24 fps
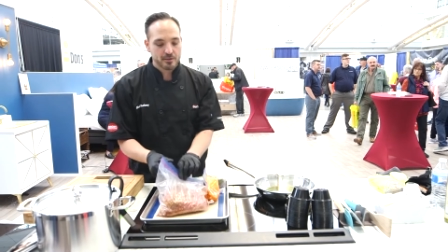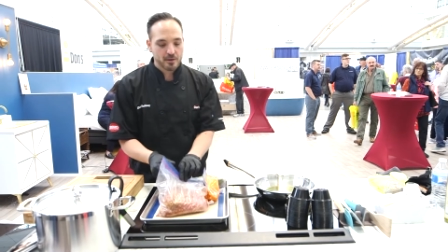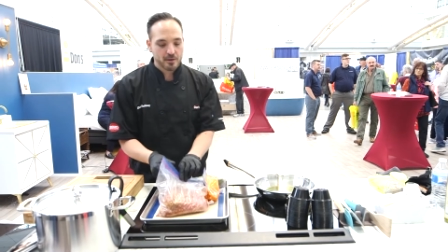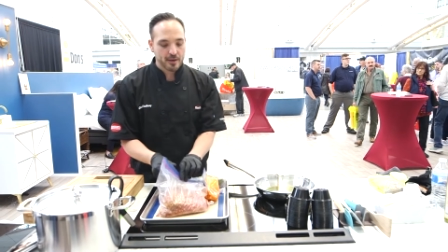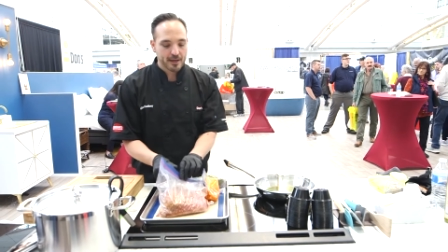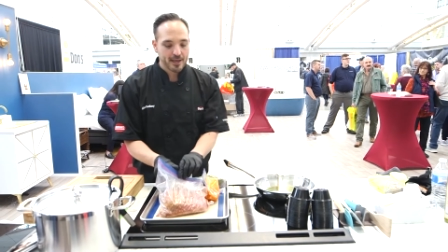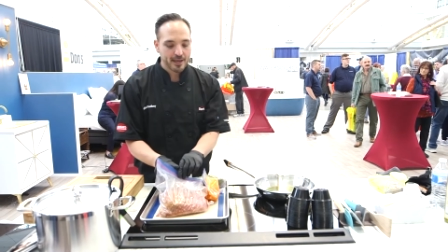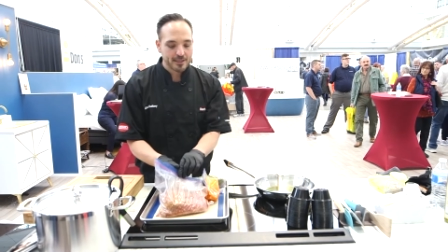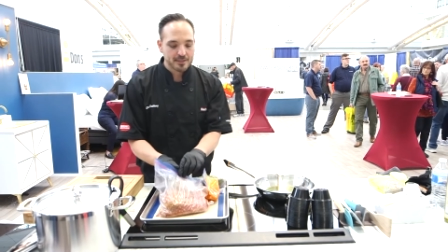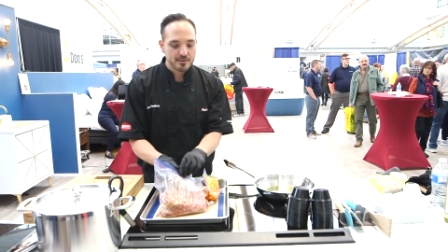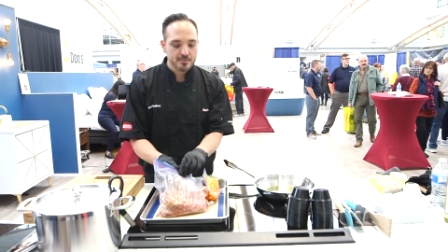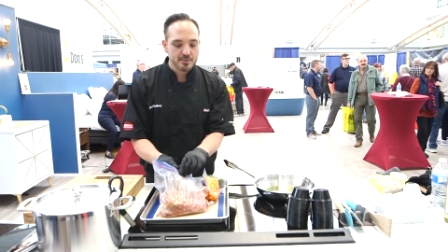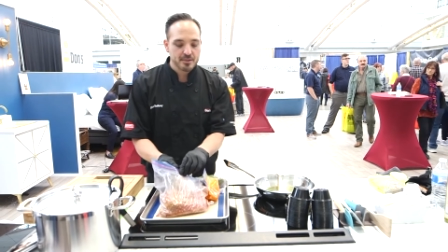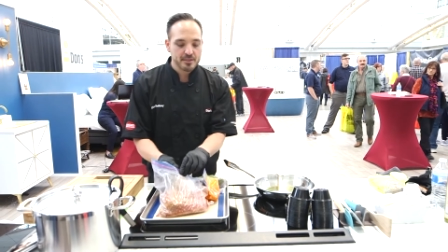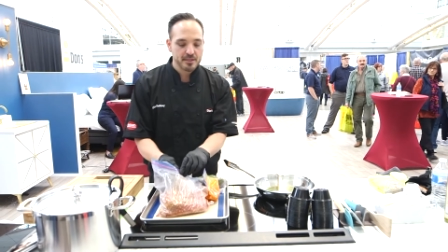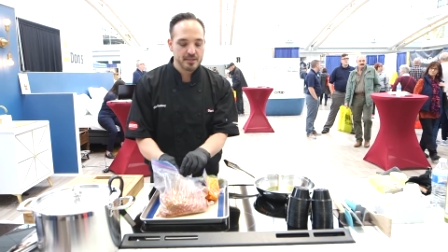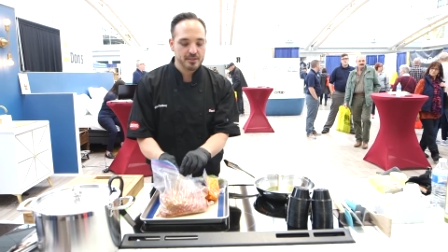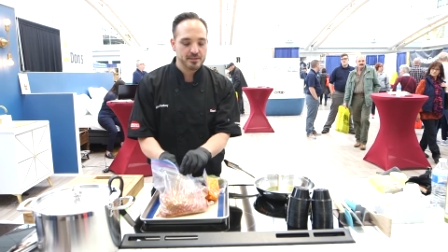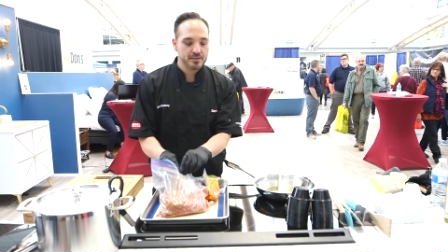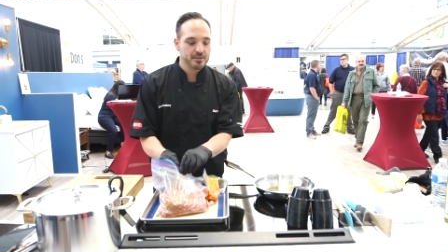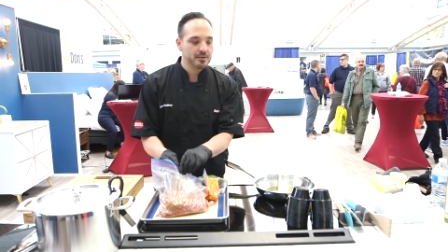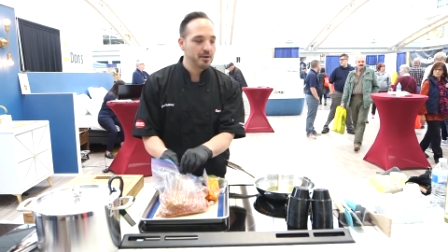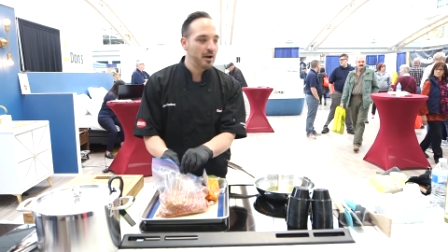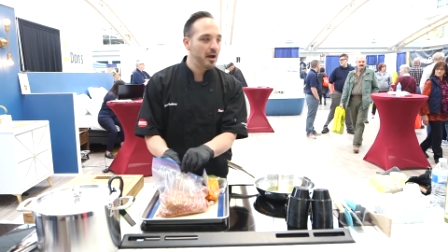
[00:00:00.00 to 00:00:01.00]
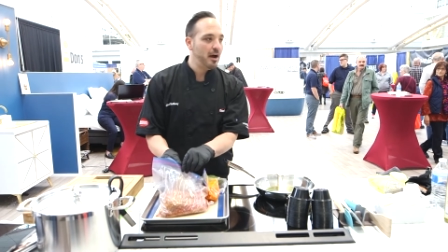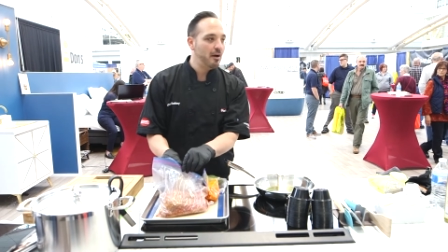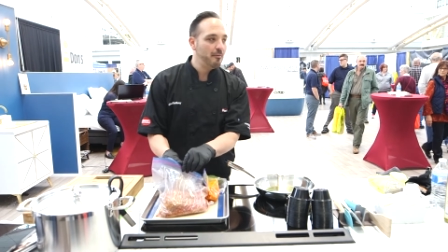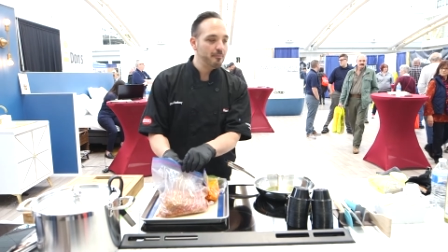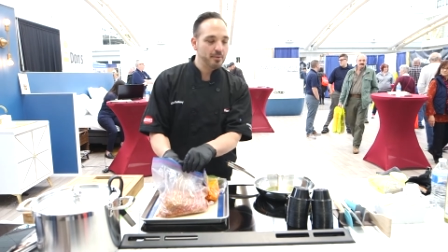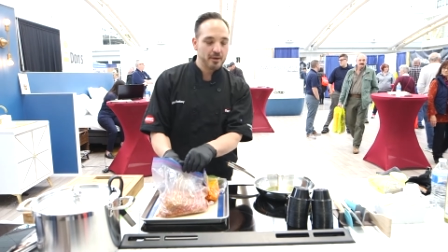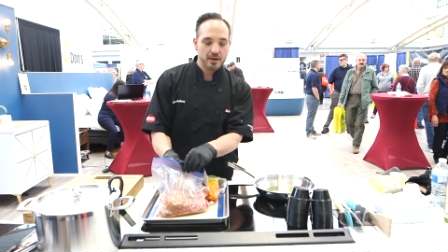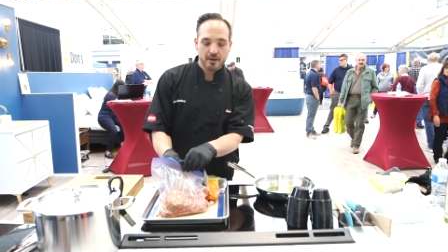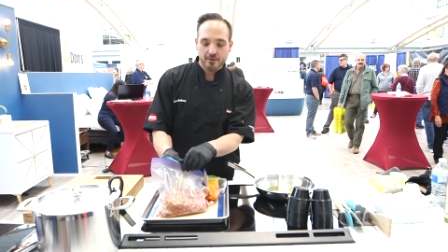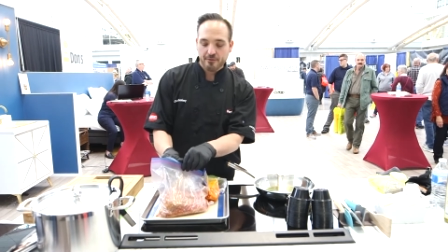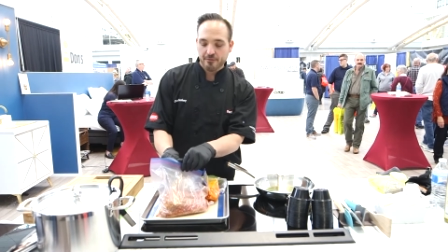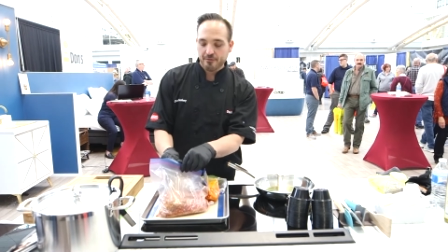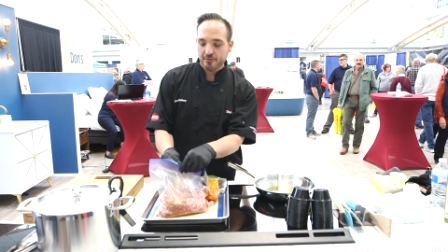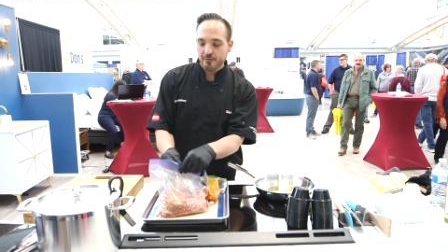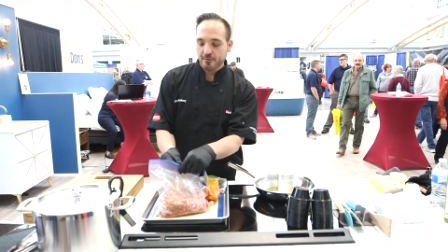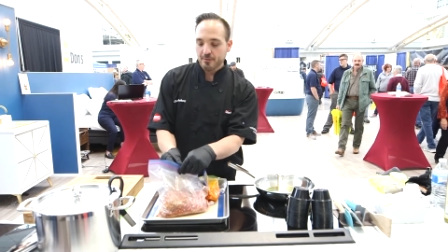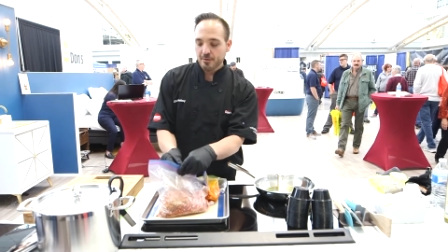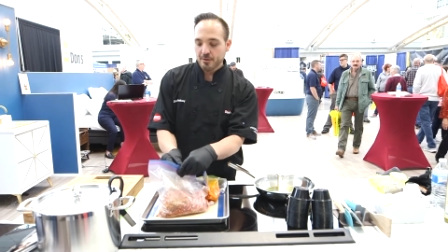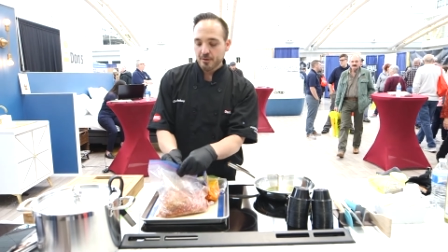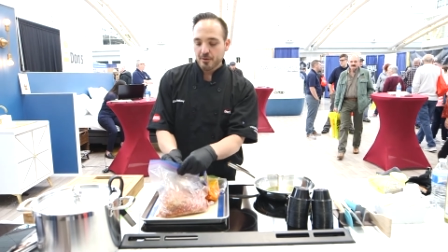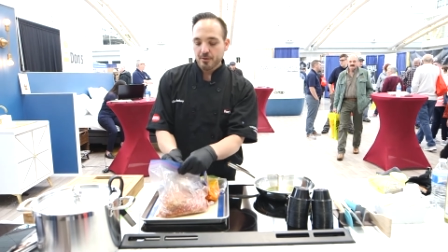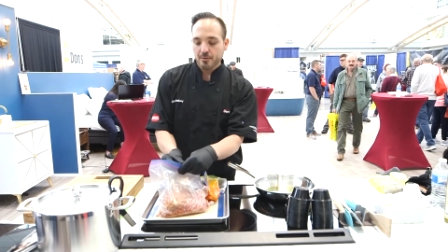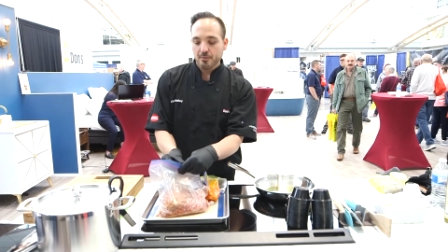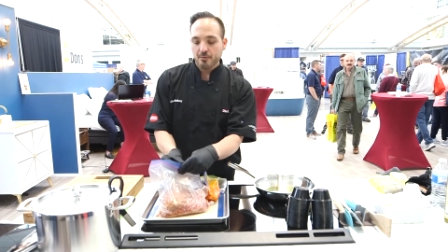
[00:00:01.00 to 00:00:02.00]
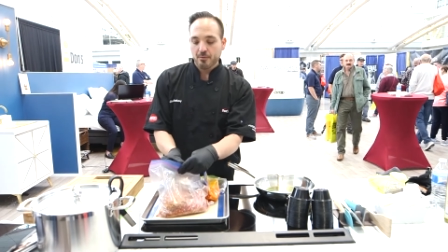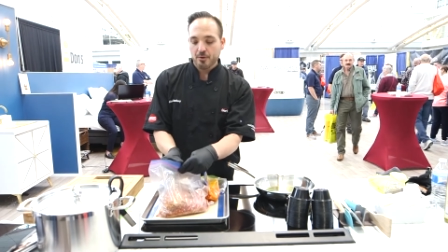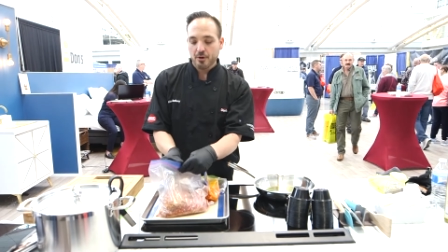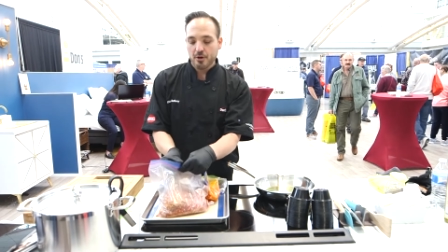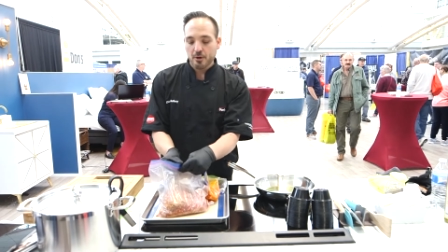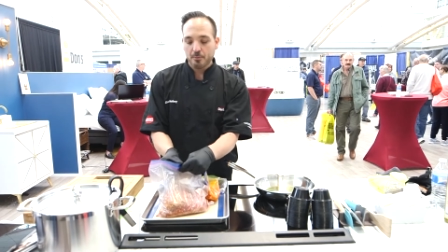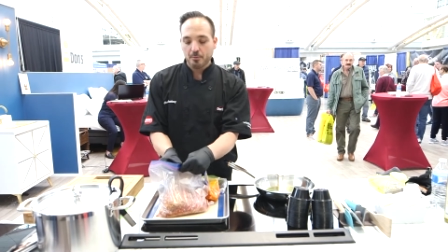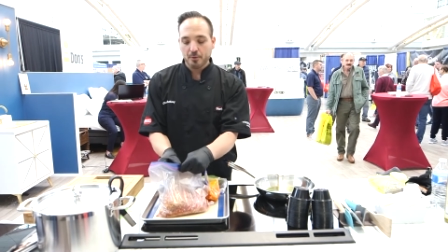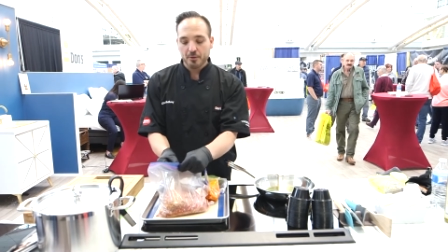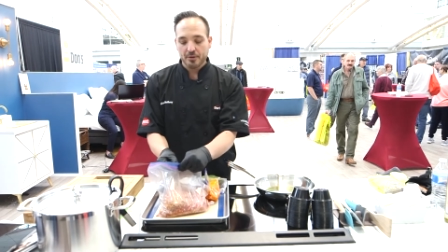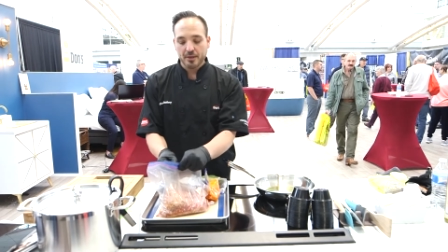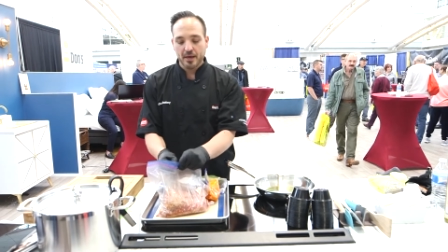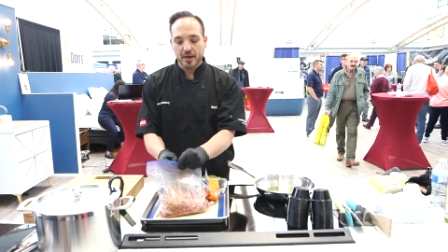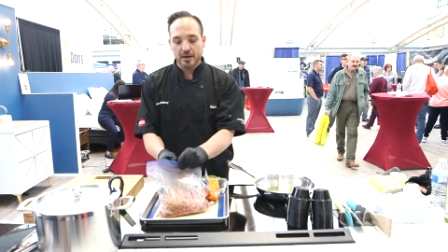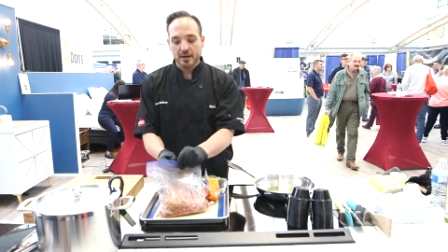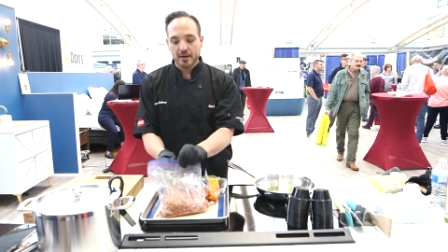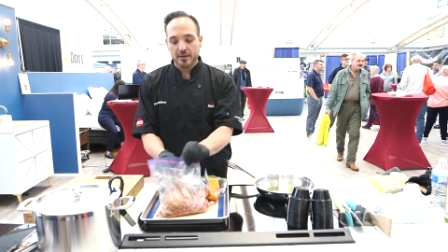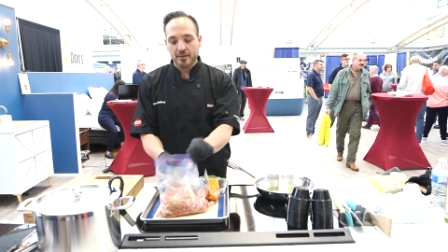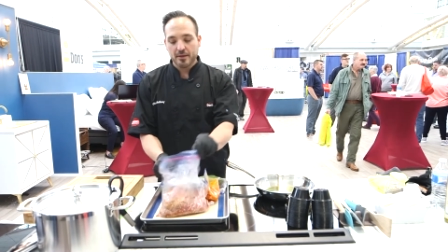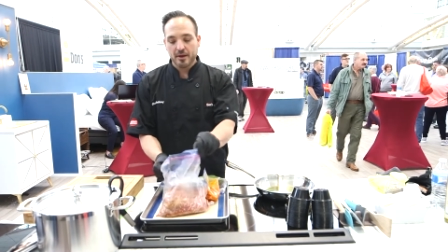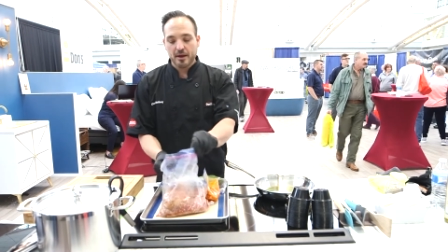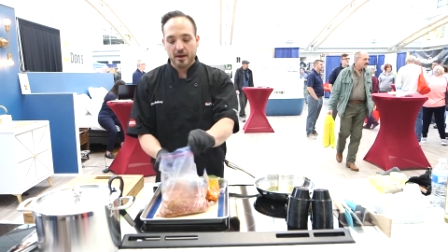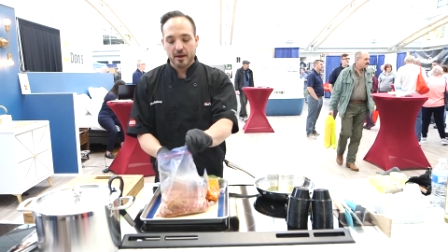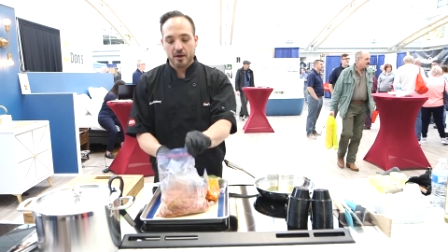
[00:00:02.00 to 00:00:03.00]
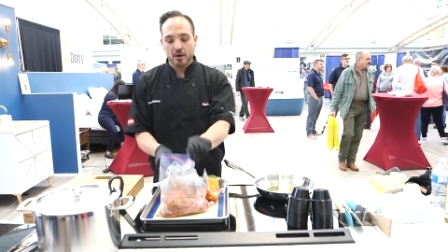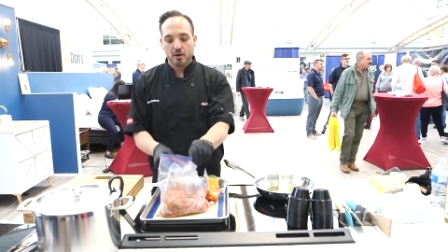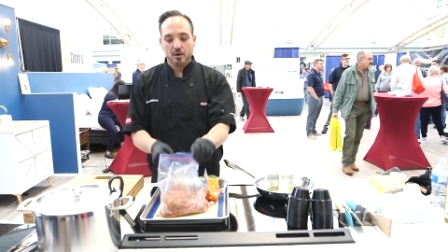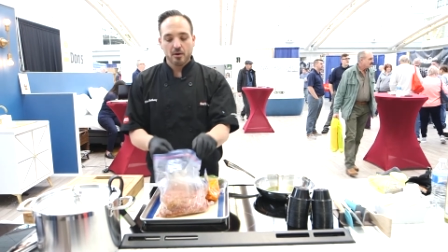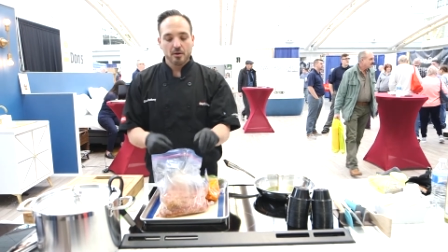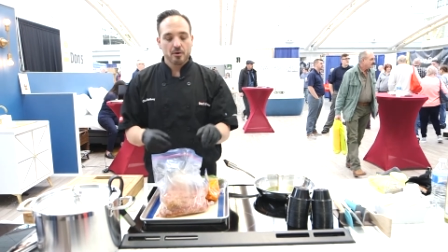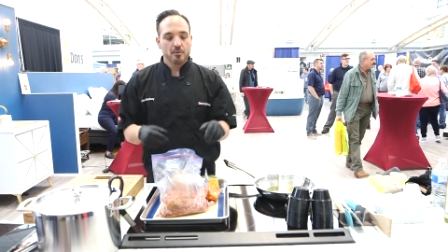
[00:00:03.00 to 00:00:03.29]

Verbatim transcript: So I got some seasoned ground beef. We're gonna put that in there.